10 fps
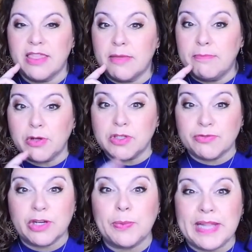the most
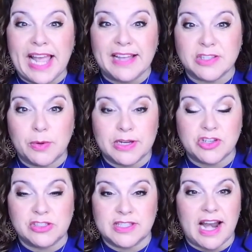frequently asked
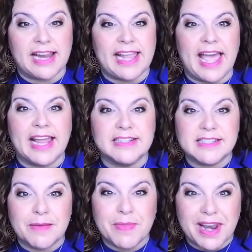questions that I get, and
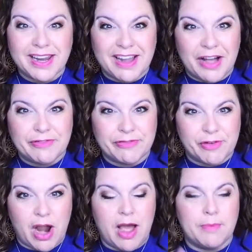some that I got
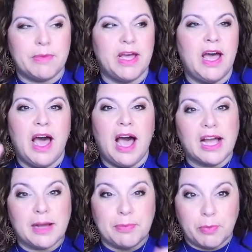from
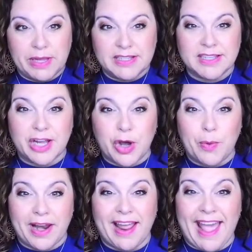a couple weeks ago
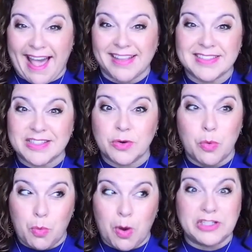when I asked,
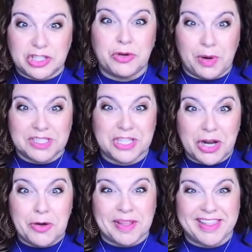what do you want to
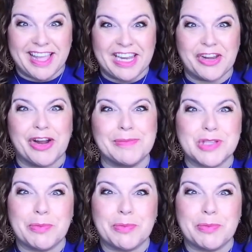know about the Enneagram?